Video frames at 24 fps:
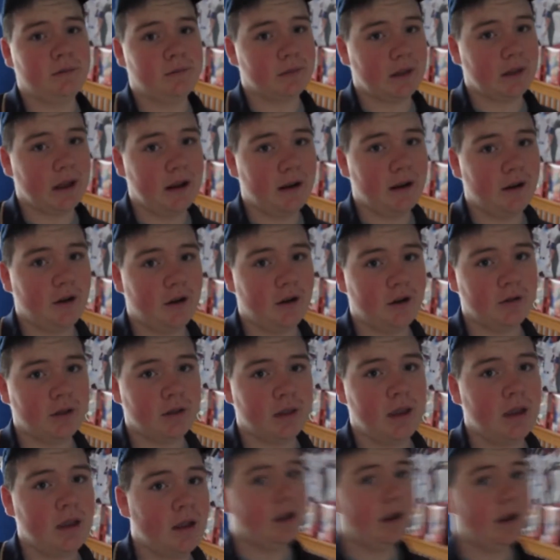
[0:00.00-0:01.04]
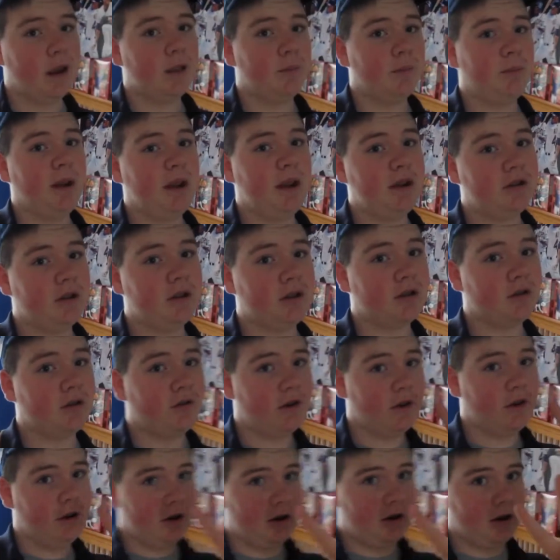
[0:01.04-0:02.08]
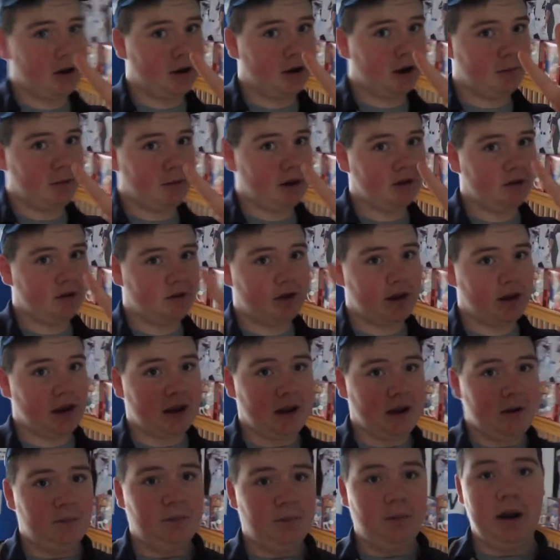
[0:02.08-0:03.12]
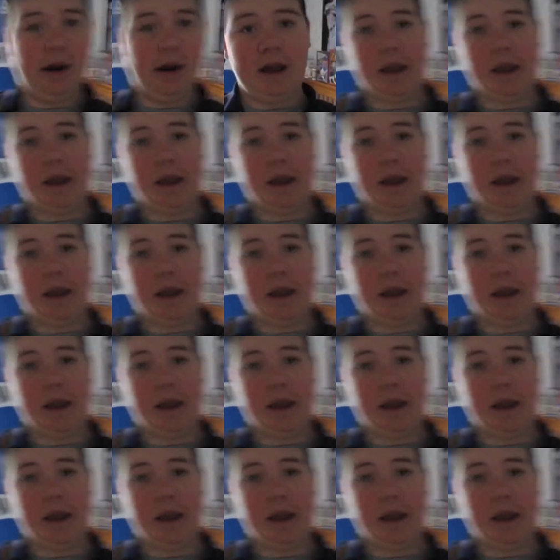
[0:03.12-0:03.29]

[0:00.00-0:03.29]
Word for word: I don't know. And the Patriots are very good at coming in second, but